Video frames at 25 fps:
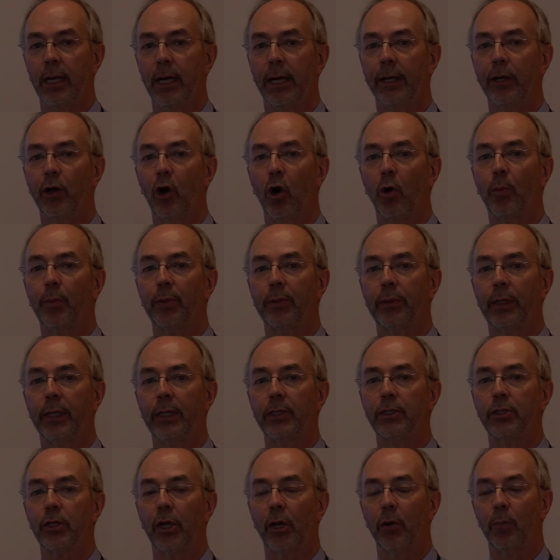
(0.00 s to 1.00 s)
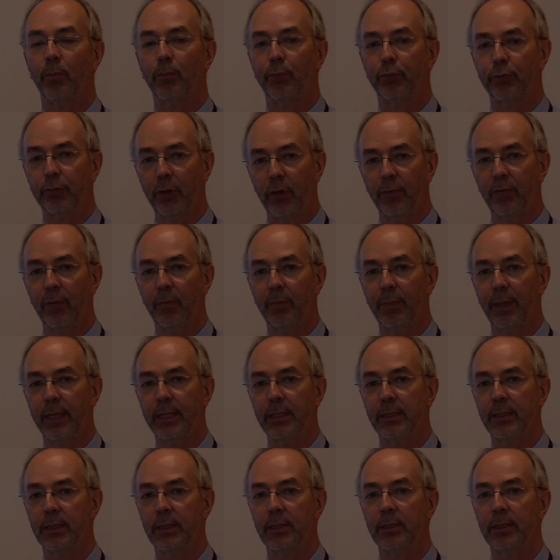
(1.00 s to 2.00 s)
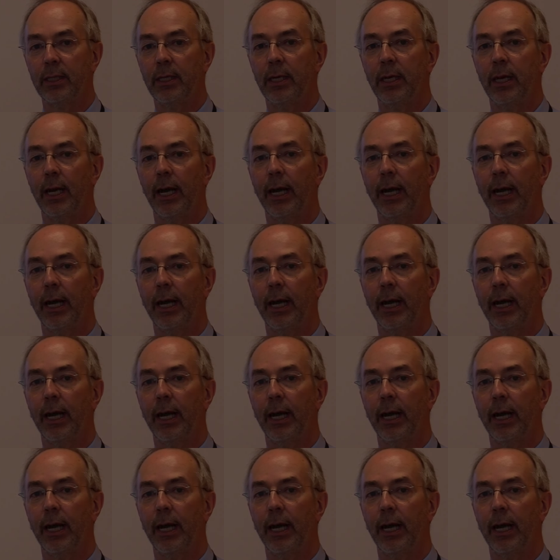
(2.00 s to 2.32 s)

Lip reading: and it operates on a proven basis,